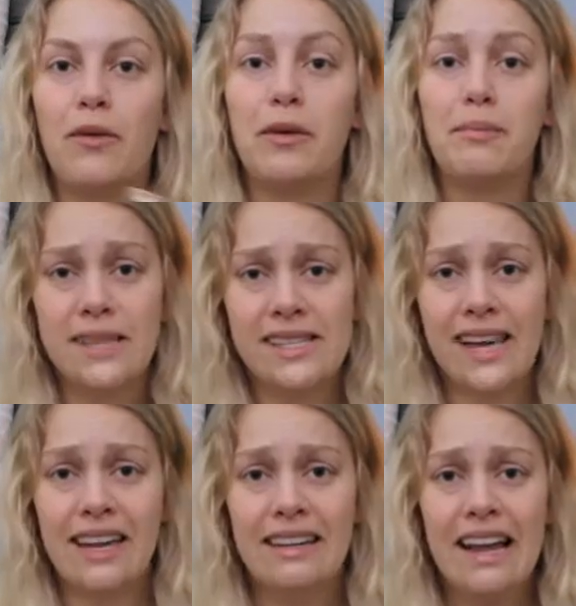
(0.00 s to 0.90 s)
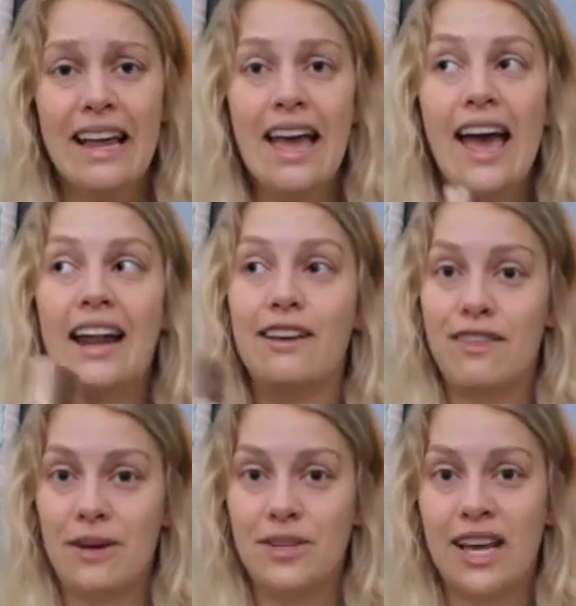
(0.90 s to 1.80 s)
went missing and I
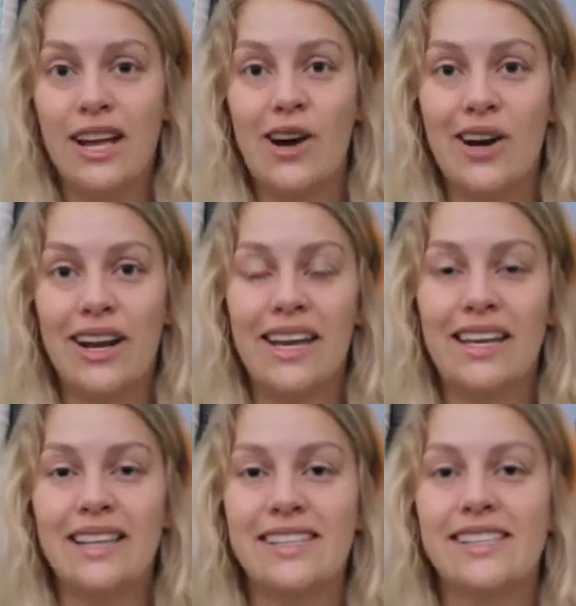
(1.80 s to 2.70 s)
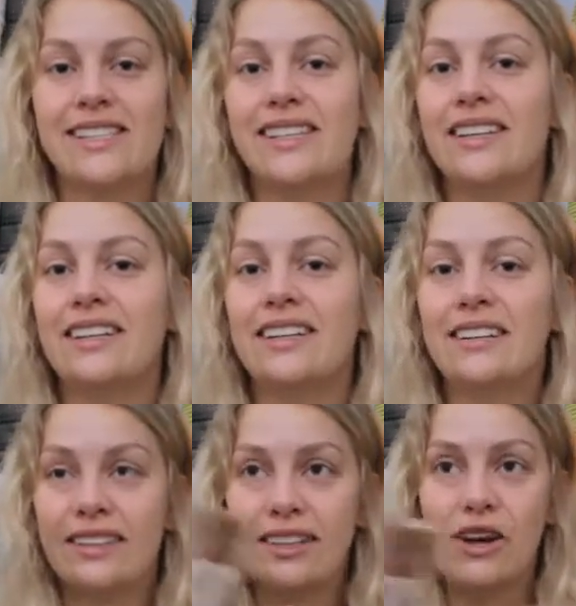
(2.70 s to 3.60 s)
found it on his
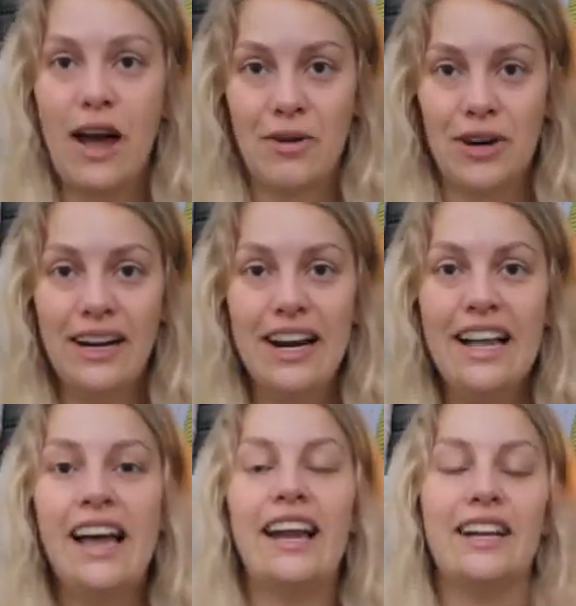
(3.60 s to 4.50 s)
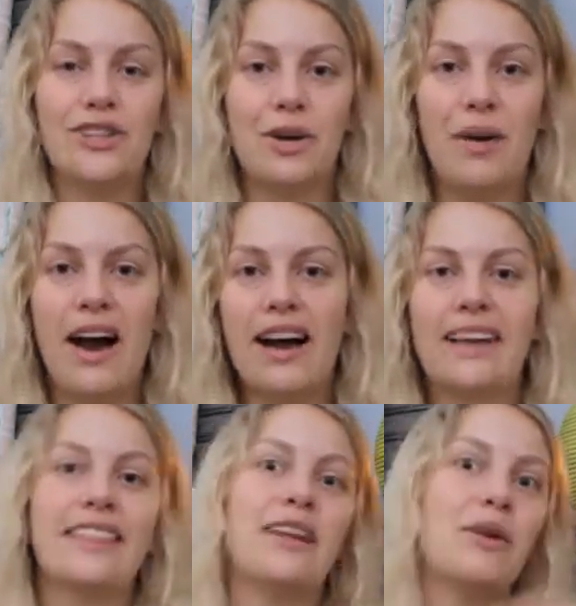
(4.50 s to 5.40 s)
counter and I took it back
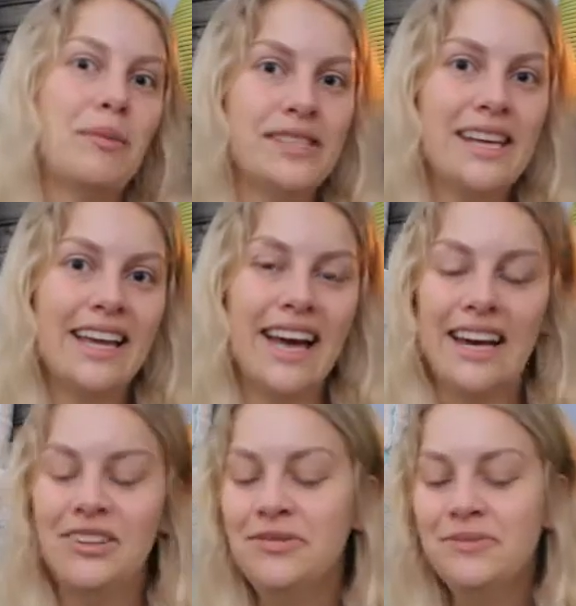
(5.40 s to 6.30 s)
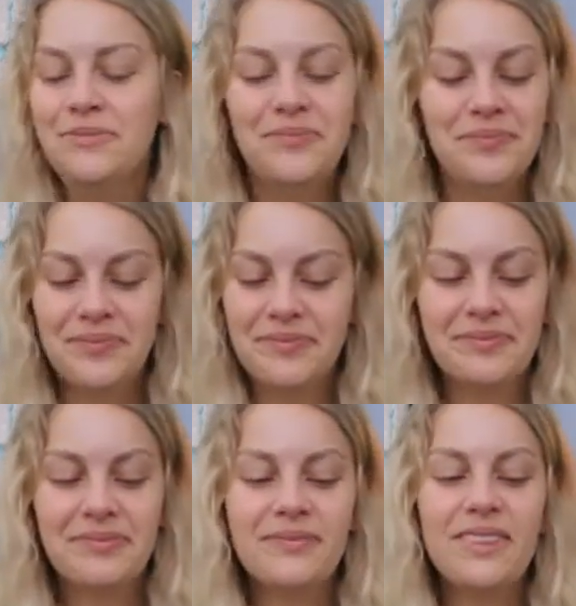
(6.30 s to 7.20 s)
and then it went missing again.
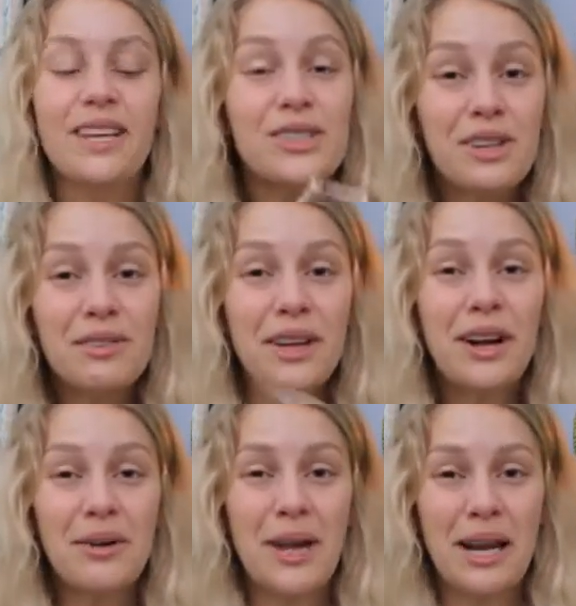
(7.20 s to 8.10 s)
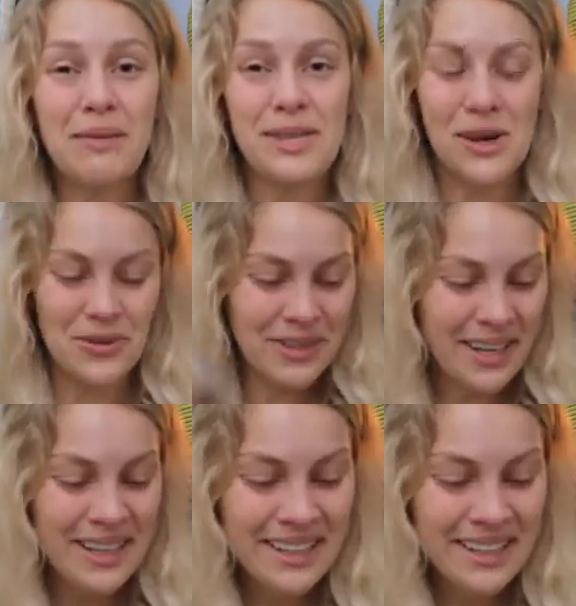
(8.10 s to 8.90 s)
So I figured I would get him his own.